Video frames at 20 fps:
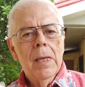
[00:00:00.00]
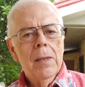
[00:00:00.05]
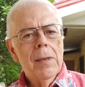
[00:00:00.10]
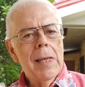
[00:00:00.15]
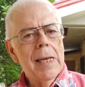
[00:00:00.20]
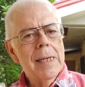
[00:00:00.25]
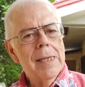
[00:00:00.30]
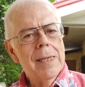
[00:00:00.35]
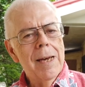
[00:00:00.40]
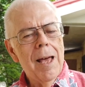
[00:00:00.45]

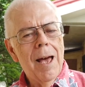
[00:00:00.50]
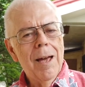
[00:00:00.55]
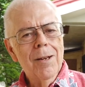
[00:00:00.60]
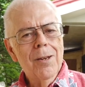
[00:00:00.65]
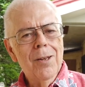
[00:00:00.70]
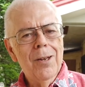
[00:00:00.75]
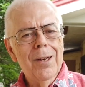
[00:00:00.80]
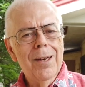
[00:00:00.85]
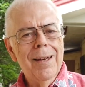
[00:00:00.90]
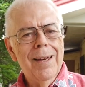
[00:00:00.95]
That's
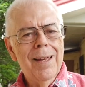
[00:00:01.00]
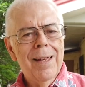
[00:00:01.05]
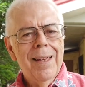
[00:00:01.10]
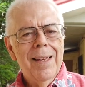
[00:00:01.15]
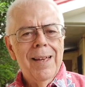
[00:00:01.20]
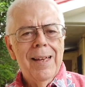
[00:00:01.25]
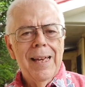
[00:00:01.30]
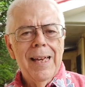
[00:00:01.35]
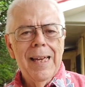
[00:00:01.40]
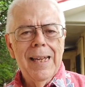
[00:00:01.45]
not good,
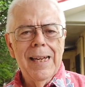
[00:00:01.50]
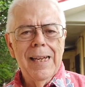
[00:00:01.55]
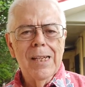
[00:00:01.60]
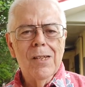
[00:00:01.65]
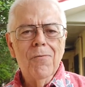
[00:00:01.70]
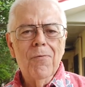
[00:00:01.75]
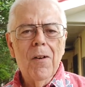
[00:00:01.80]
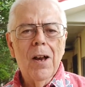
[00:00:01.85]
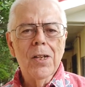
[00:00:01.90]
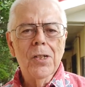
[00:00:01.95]
and
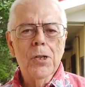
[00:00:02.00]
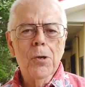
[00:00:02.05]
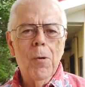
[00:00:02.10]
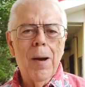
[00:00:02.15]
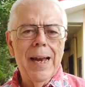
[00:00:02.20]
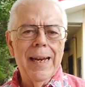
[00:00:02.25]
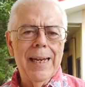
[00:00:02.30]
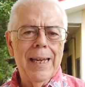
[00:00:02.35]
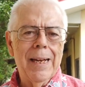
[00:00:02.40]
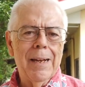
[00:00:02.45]
it's
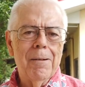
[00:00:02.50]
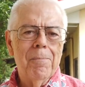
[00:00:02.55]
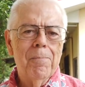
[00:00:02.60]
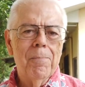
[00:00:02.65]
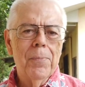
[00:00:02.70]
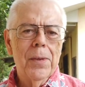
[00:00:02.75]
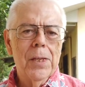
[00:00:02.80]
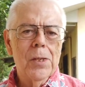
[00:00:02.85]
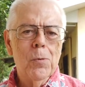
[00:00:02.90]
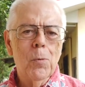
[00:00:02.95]
frustrating.
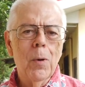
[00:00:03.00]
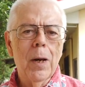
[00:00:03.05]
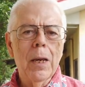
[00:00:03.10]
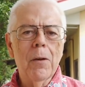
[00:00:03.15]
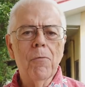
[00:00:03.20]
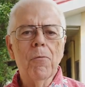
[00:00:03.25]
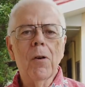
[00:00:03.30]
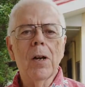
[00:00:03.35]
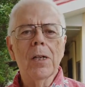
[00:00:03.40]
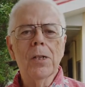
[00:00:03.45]
It's
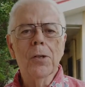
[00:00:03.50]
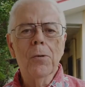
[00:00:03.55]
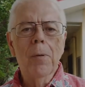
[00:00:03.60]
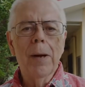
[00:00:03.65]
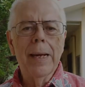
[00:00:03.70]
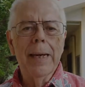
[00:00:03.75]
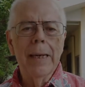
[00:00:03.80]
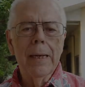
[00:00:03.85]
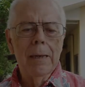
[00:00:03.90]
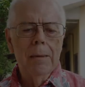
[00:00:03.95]
really
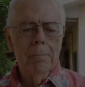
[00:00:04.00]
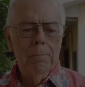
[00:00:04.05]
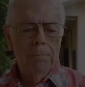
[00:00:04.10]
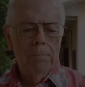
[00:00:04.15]
frustrating.